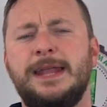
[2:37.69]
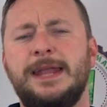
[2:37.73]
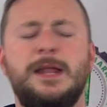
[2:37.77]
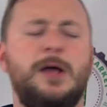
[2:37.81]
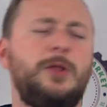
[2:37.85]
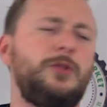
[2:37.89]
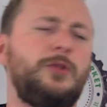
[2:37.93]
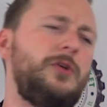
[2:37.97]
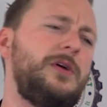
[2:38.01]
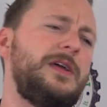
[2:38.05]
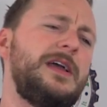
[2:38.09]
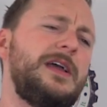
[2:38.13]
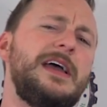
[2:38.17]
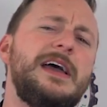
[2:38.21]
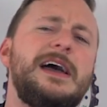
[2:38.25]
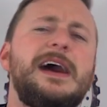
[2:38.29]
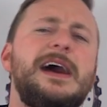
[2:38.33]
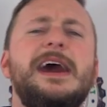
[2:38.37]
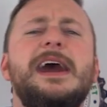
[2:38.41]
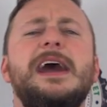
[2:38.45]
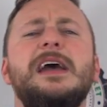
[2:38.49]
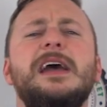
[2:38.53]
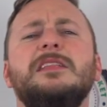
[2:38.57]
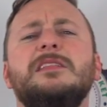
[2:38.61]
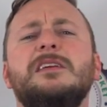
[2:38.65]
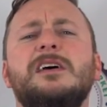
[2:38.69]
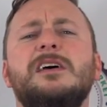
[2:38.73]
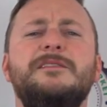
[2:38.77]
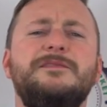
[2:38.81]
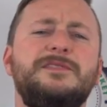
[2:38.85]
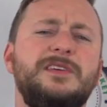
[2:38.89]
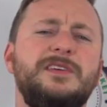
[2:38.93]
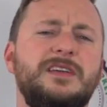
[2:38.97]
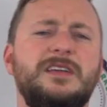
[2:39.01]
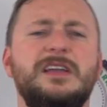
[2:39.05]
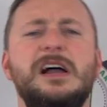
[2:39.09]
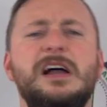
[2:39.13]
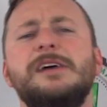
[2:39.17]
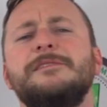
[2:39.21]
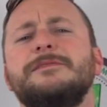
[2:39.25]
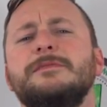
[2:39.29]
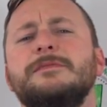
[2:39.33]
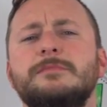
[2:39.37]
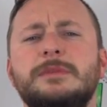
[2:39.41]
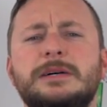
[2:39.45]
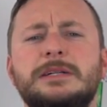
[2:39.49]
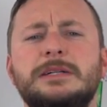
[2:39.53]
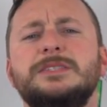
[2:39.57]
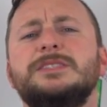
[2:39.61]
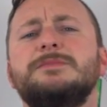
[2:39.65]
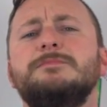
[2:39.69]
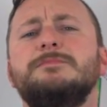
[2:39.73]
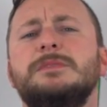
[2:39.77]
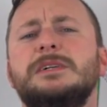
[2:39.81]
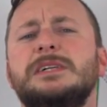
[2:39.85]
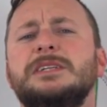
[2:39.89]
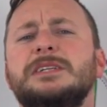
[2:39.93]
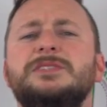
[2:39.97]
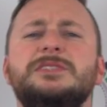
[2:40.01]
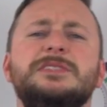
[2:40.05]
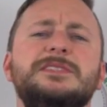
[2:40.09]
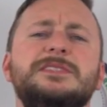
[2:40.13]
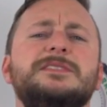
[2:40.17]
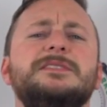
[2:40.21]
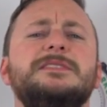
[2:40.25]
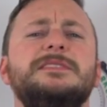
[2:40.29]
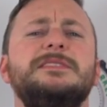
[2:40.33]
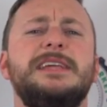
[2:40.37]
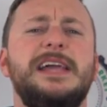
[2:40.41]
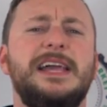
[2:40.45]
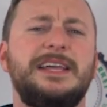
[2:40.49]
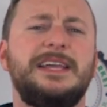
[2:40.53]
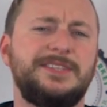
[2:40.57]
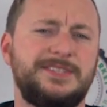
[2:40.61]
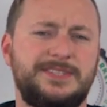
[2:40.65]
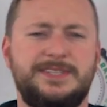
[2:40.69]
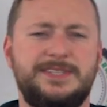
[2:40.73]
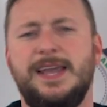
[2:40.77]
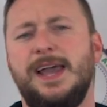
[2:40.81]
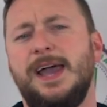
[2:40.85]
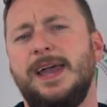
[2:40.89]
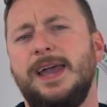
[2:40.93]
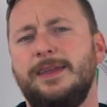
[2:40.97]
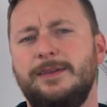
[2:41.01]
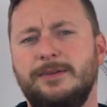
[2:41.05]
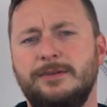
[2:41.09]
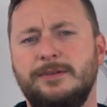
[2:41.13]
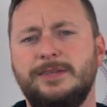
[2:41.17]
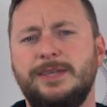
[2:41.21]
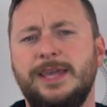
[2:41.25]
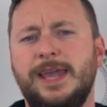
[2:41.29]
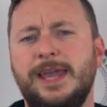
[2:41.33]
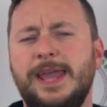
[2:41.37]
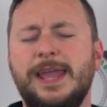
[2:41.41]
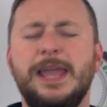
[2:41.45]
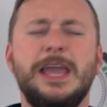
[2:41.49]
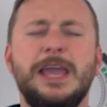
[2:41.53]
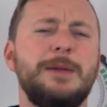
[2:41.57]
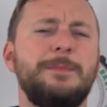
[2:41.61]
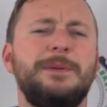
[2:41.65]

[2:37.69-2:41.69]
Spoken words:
Now look, I love the government as much as the next guy, okay?